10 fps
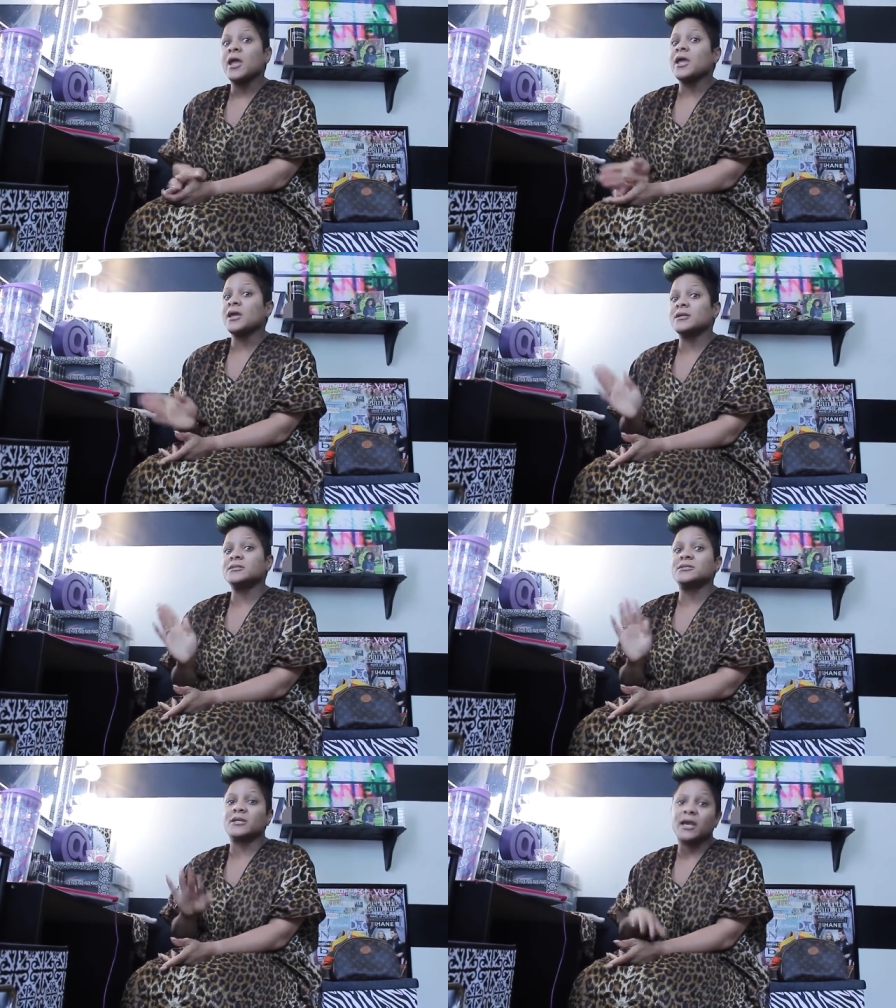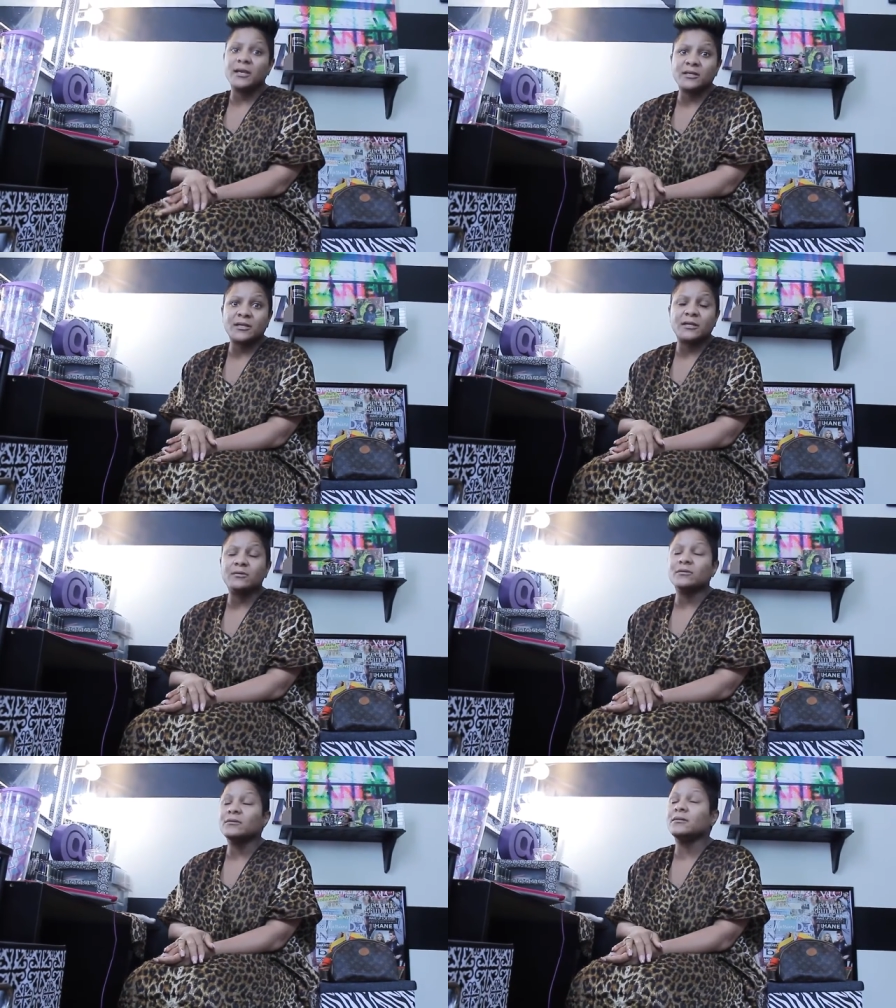And Jada,
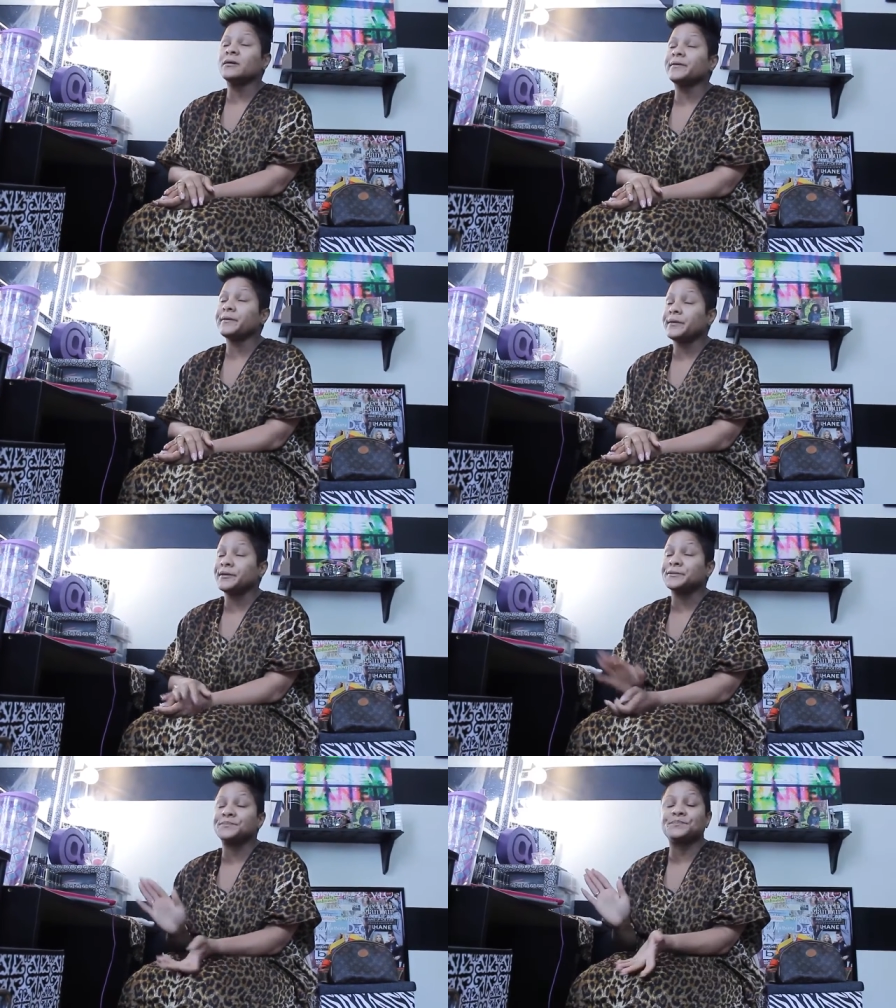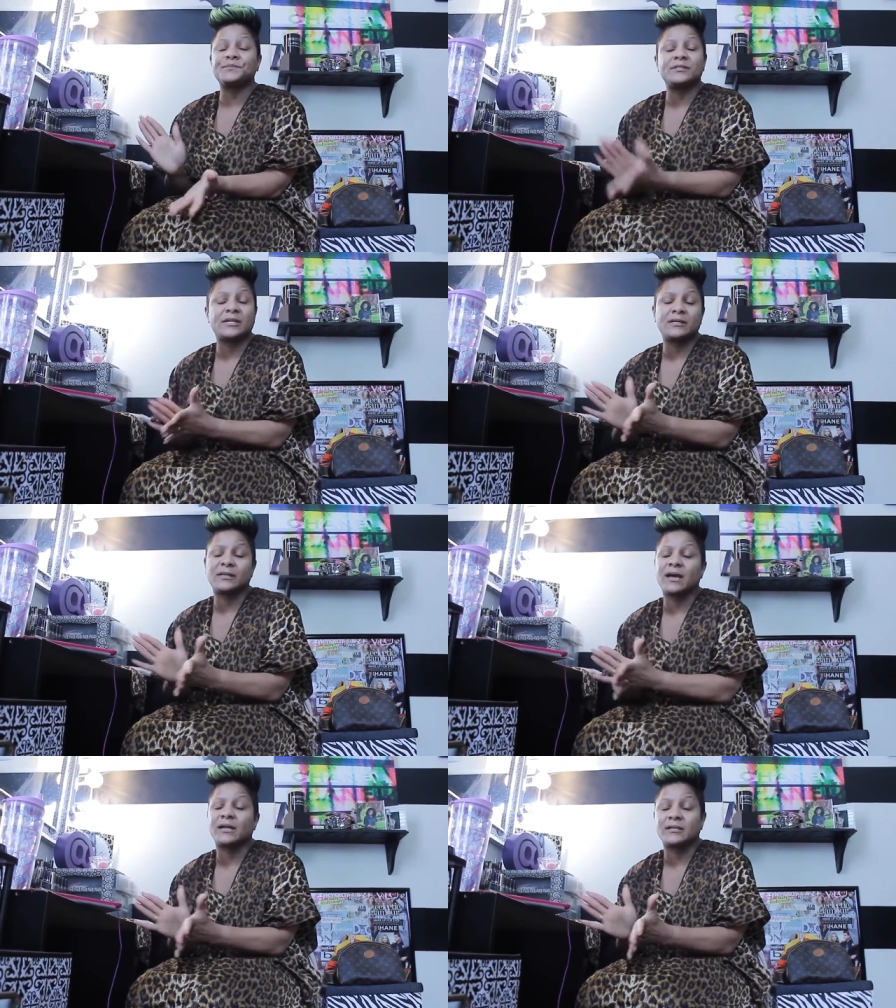oh, honey,
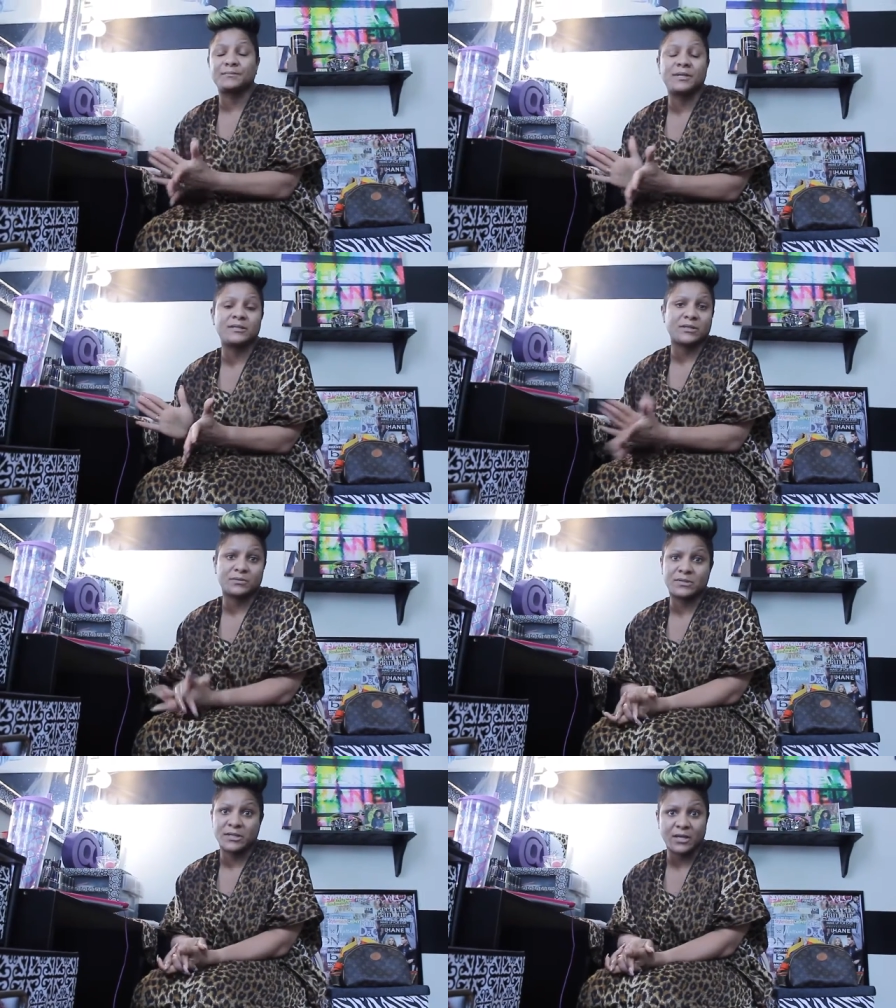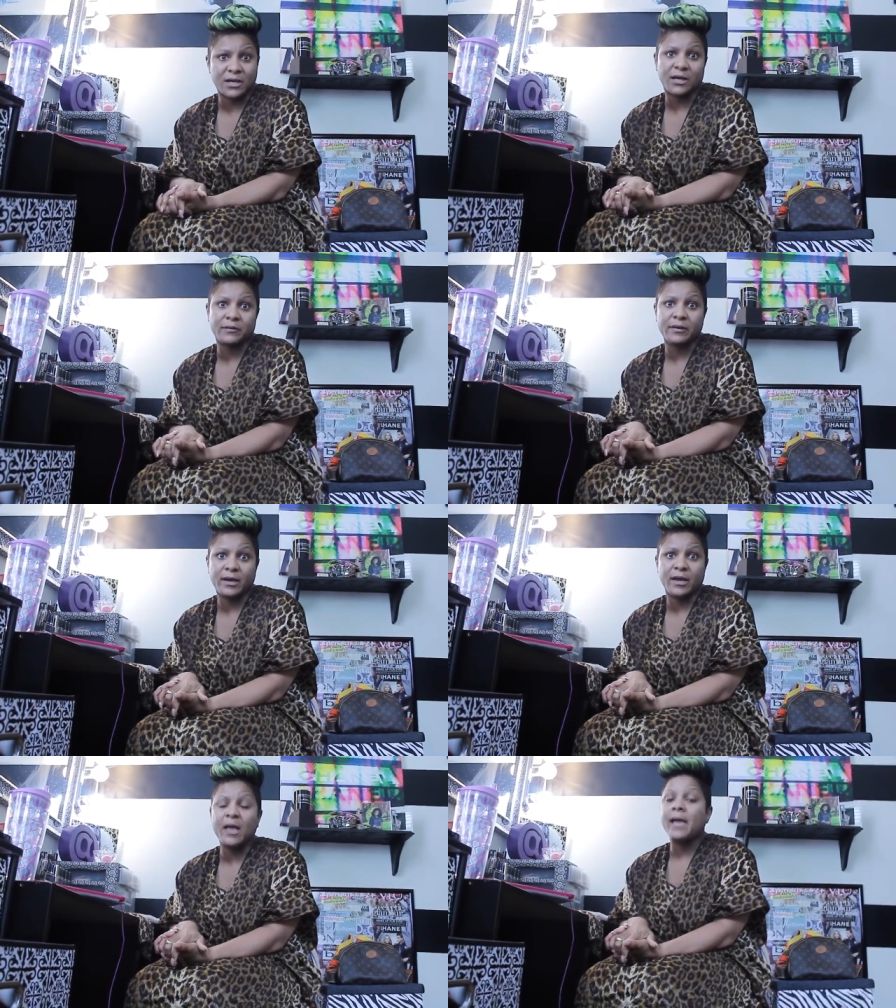Jada got a big dose of her,
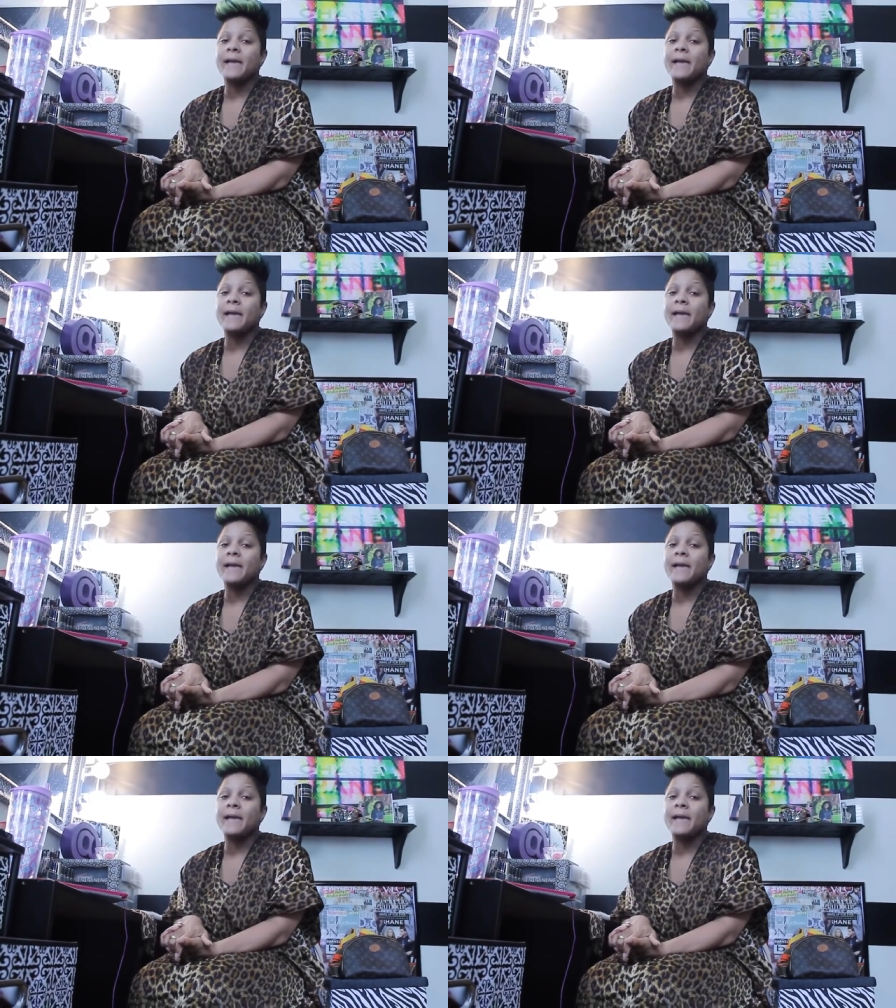okay?